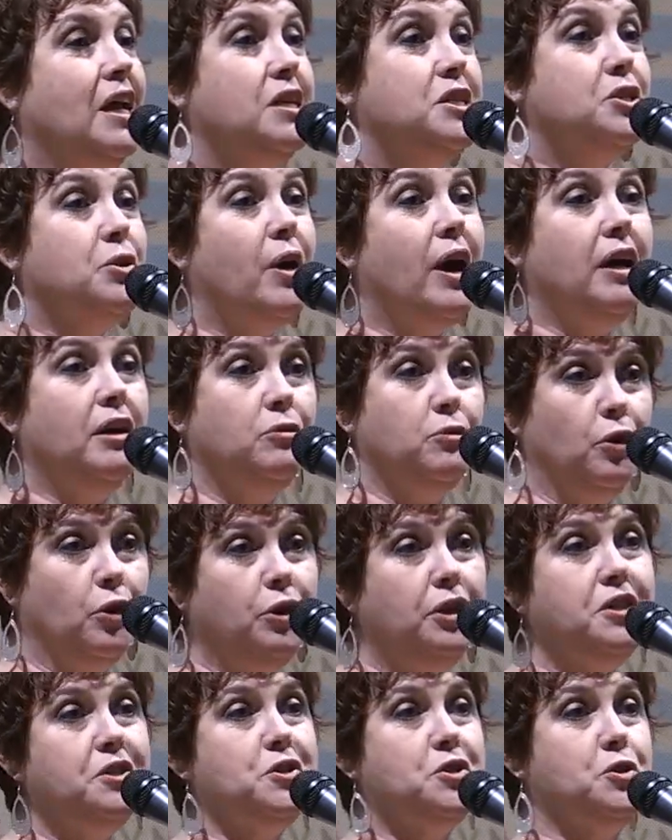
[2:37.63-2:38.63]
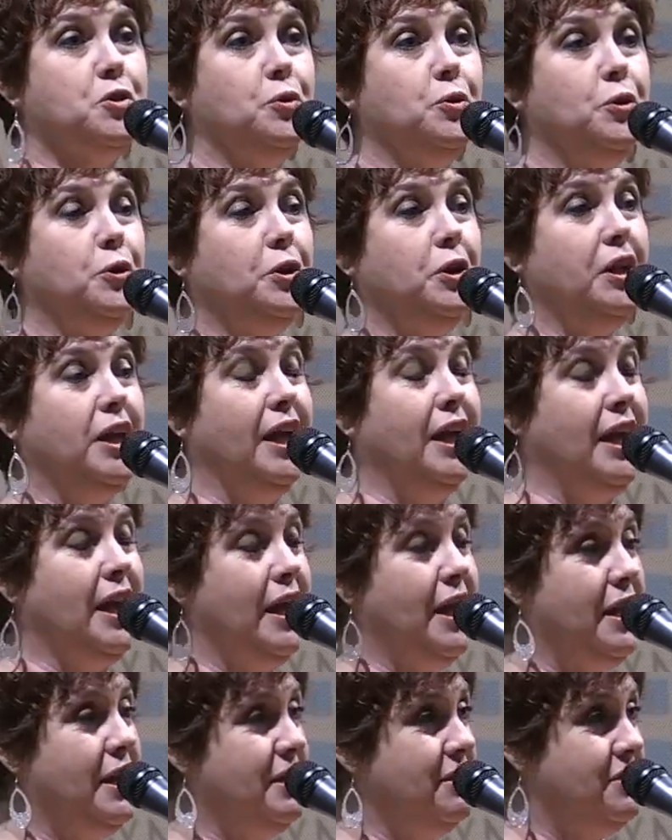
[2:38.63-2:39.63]
So I enrolled in school, and
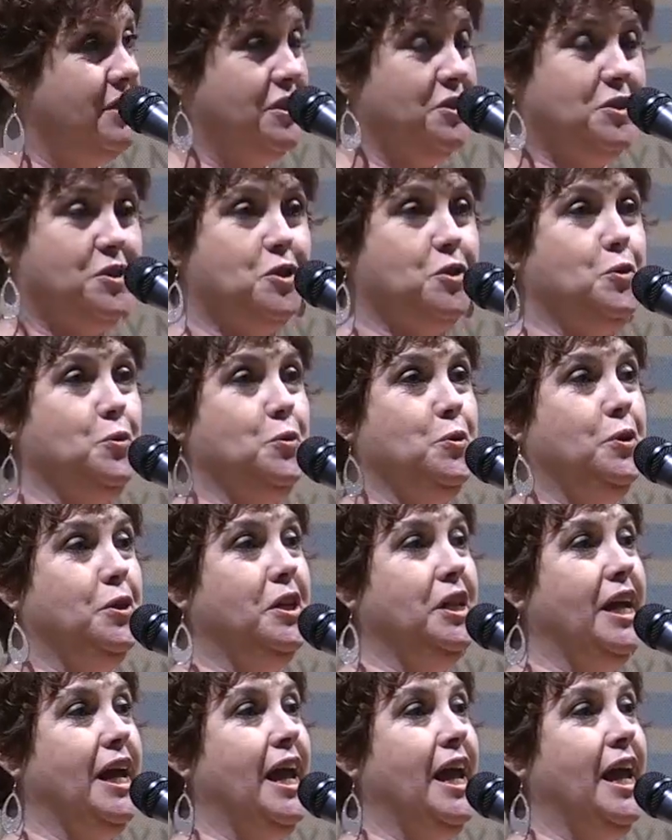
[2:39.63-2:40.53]
I did school,